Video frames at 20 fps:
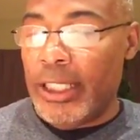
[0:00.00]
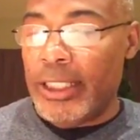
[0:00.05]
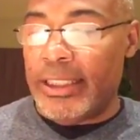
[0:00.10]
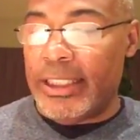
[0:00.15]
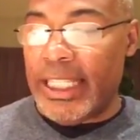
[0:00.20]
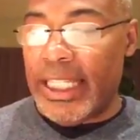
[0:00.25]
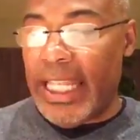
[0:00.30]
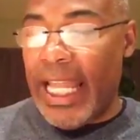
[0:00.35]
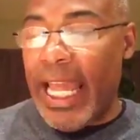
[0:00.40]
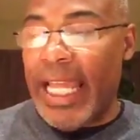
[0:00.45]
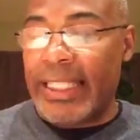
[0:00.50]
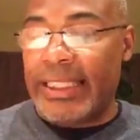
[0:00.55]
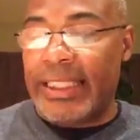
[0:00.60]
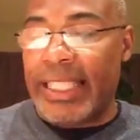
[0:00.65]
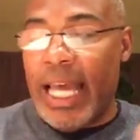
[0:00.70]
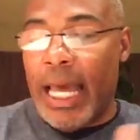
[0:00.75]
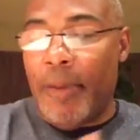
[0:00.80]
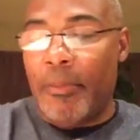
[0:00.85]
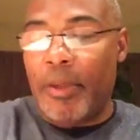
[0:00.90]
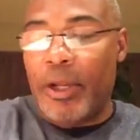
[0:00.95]
tonight's
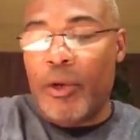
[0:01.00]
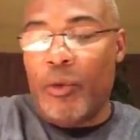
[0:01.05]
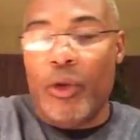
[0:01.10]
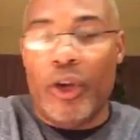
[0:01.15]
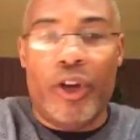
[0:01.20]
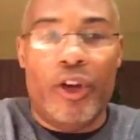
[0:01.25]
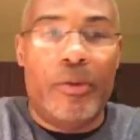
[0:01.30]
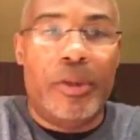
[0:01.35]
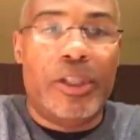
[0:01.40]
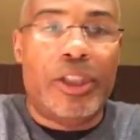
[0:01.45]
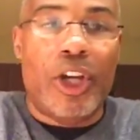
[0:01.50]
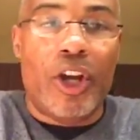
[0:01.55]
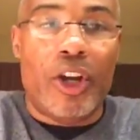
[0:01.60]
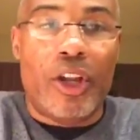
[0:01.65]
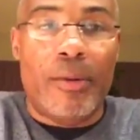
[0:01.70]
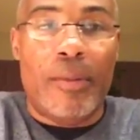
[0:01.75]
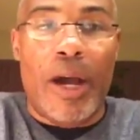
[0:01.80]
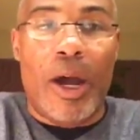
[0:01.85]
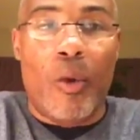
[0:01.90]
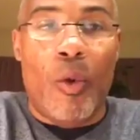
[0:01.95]
topic, we're going to be talking
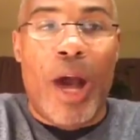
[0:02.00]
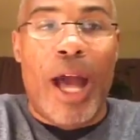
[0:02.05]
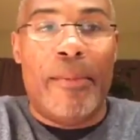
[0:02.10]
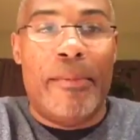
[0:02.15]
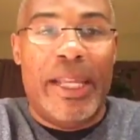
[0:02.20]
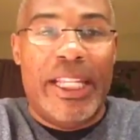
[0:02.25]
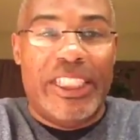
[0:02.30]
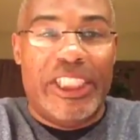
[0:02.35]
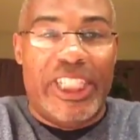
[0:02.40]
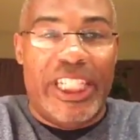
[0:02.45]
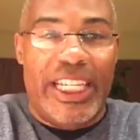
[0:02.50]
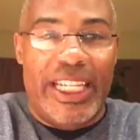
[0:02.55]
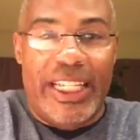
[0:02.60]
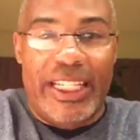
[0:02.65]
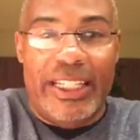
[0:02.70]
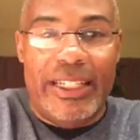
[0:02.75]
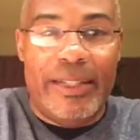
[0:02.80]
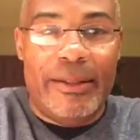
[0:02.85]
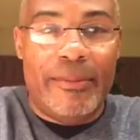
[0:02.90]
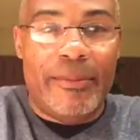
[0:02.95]
about why men cheat.
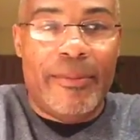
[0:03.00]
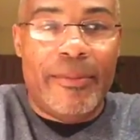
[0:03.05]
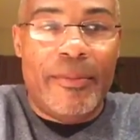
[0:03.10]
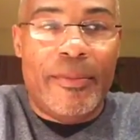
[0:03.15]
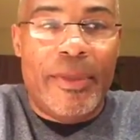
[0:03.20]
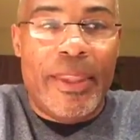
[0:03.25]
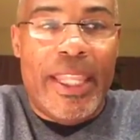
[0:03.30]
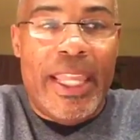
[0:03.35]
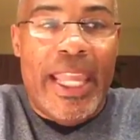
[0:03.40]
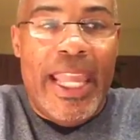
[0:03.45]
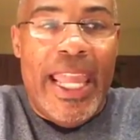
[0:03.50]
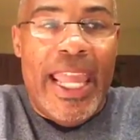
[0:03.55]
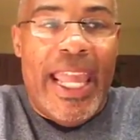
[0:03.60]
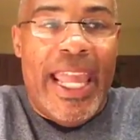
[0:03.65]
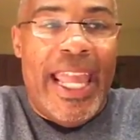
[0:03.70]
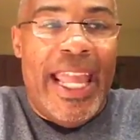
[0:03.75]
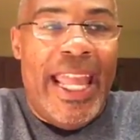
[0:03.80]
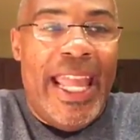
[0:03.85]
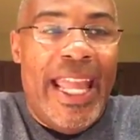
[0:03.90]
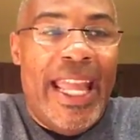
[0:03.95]

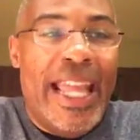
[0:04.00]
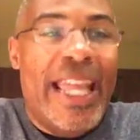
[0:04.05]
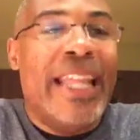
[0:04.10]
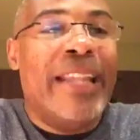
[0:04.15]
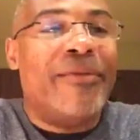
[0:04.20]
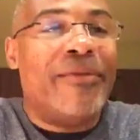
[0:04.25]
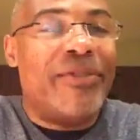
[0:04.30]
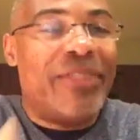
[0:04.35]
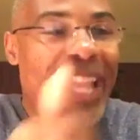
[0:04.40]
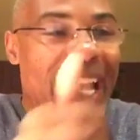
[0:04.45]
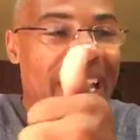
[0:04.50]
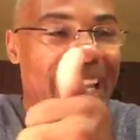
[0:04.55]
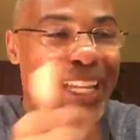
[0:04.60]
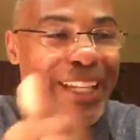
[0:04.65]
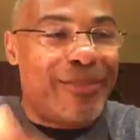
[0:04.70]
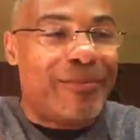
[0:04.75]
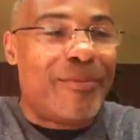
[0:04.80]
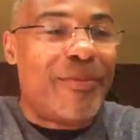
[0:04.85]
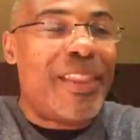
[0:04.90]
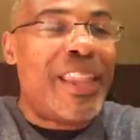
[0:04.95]

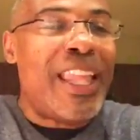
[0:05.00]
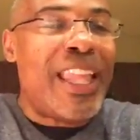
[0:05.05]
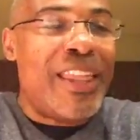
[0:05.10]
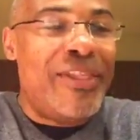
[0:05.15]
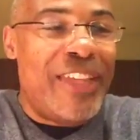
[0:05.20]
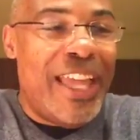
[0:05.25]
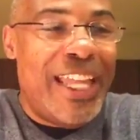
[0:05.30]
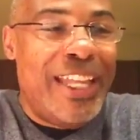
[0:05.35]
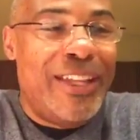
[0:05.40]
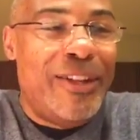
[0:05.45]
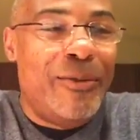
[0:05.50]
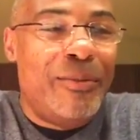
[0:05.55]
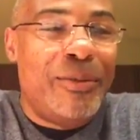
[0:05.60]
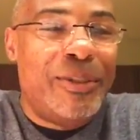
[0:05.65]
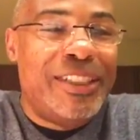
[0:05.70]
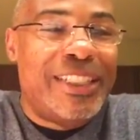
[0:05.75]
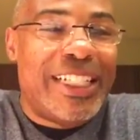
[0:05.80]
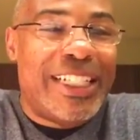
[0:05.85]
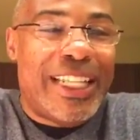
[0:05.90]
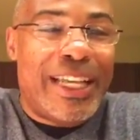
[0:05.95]
Thank you,
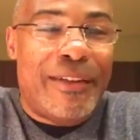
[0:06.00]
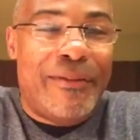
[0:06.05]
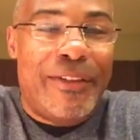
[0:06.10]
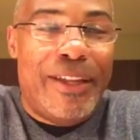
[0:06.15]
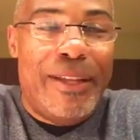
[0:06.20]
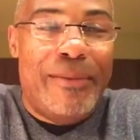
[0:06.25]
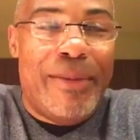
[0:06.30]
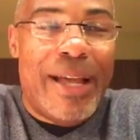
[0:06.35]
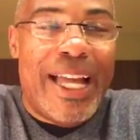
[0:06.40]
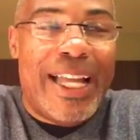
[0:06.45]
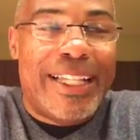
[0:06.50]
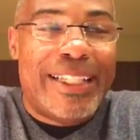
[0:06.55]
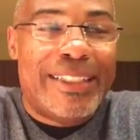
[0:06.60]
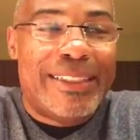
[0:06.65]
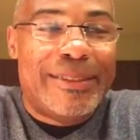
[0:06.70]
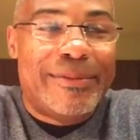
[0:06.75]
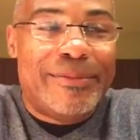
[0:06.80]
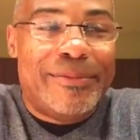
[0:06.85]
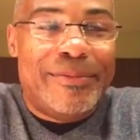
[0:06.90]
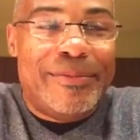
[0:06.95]
appreciate that feedback.
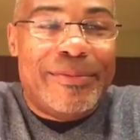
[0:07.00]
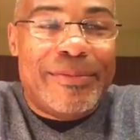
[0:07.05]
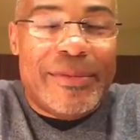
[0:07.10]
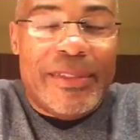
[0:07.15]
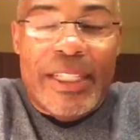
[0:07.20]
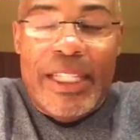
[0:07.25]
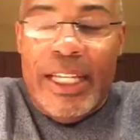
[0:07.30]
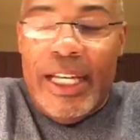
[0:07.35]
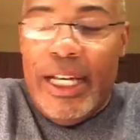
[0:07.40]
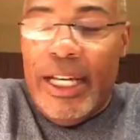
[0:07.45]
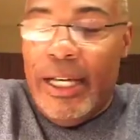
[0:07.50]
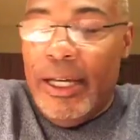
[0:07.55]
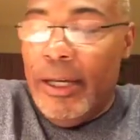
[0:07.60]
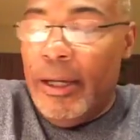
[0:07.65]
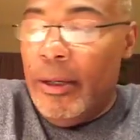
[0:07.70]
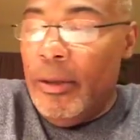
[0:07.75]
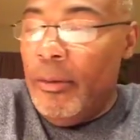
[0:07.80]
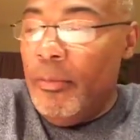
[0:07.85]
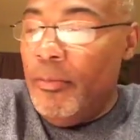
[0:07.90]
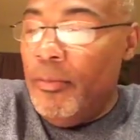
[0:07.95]

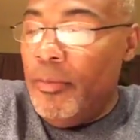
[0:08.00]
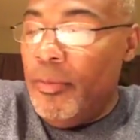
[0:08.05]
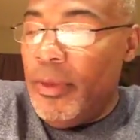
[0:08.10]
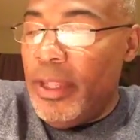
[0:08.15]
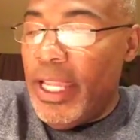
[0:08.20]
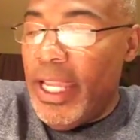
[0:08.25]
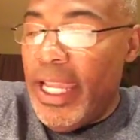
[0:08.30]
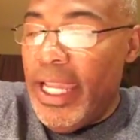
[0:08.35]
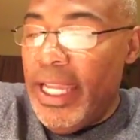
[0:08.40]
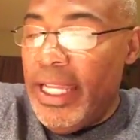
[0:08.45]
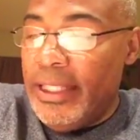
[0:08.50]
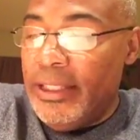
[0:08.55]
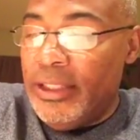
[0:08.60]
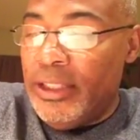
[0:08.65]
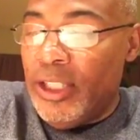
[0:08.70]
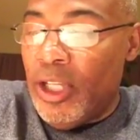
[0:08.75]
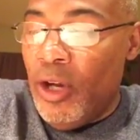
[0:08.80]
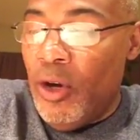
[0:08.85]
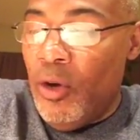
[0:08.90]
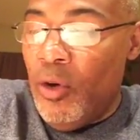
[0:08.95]
And
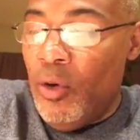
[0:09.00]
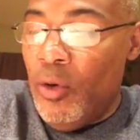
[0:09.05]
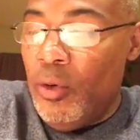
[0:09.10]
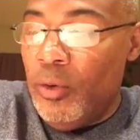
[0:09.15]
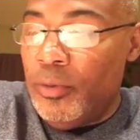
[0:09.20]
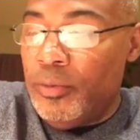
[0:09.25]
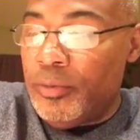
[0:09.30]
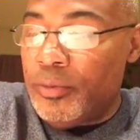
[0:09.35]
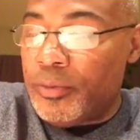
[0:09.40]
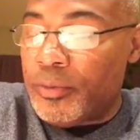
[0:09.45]
so